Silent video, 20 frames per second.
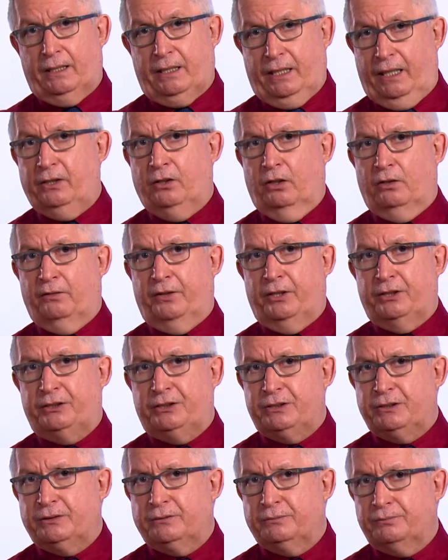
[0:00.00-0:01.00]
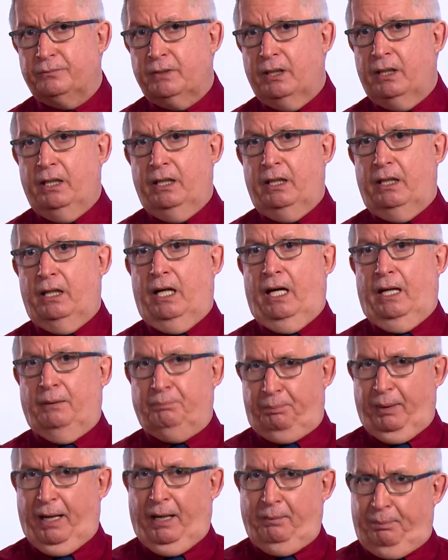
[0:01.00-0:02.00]
Kindle version
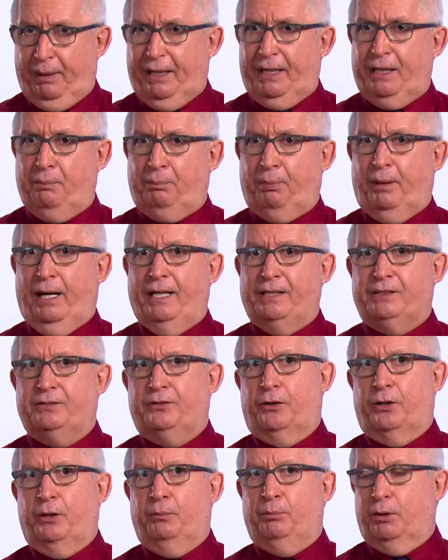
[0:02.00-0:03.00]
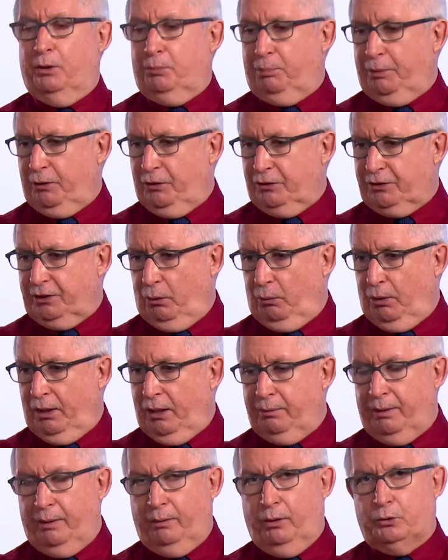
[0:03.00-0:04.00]
and pay the price for the book, because I
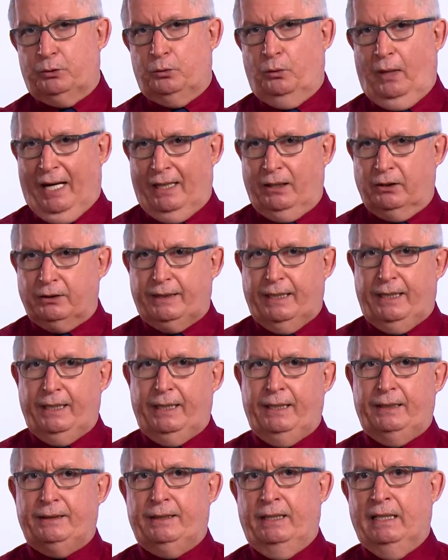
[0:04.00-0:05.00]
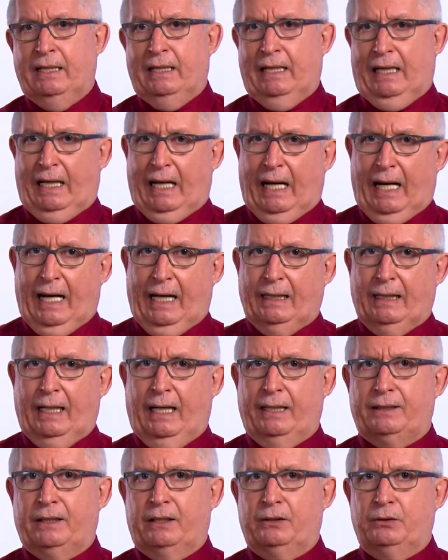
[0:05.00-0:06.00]
want to be able to annotate and
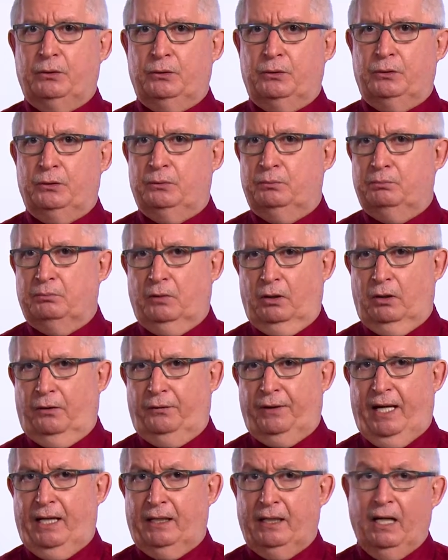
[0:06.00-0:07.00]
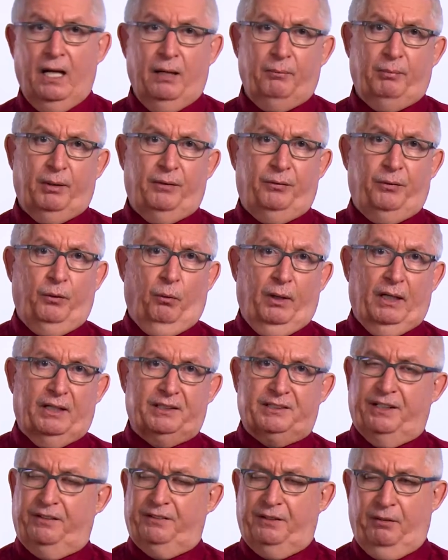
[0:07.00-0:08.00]
highlight and do all of that. But if you want to
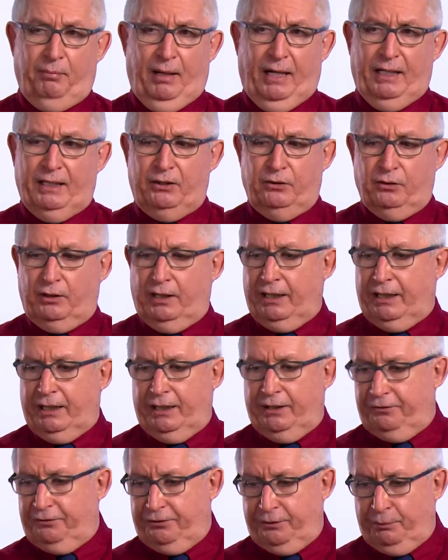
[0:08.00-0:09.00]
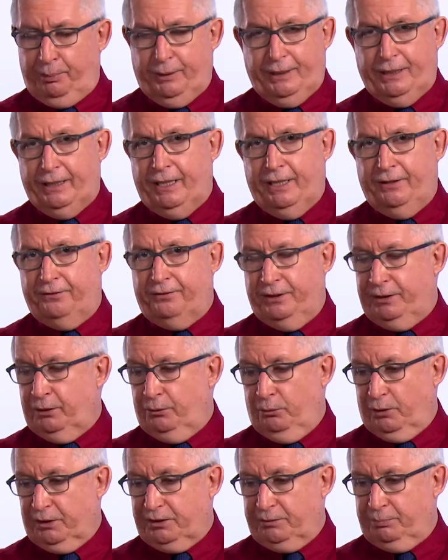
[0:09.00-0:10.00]
save the money, you can get a free PDF, and
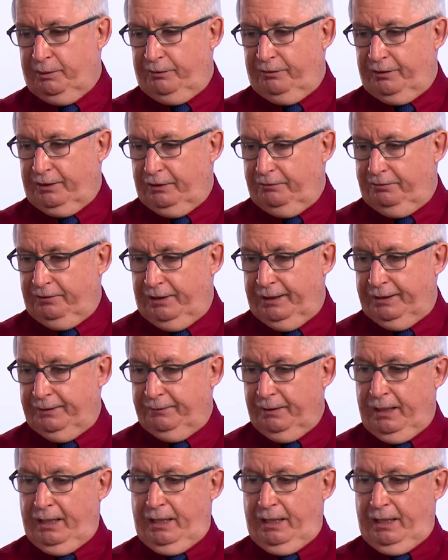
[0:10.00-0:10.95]
it works perfectly fine.